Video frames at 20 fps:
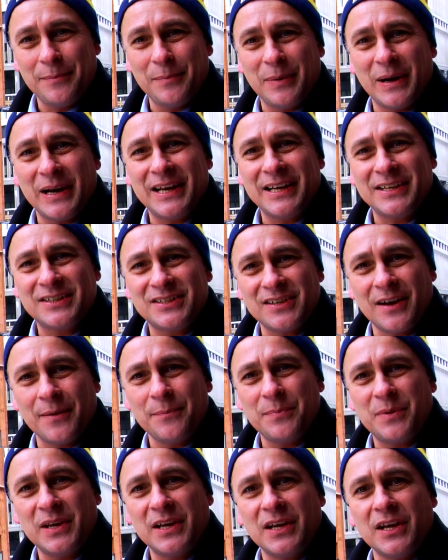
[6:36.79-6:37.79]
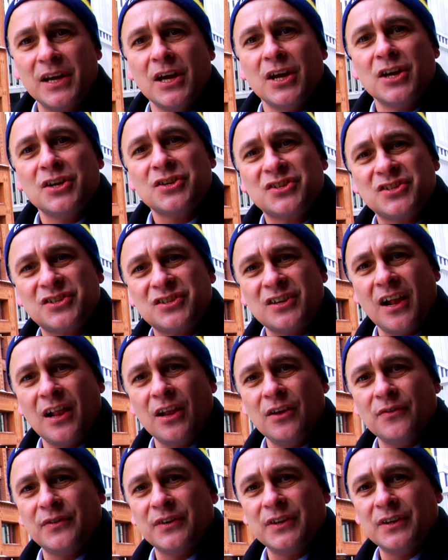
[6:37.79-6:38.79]
but it's something
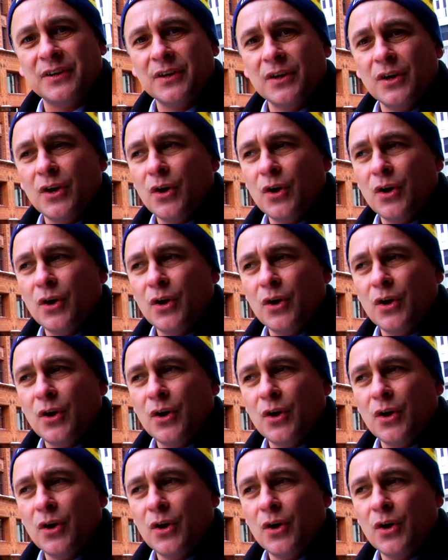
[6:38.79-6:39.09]
Sullivan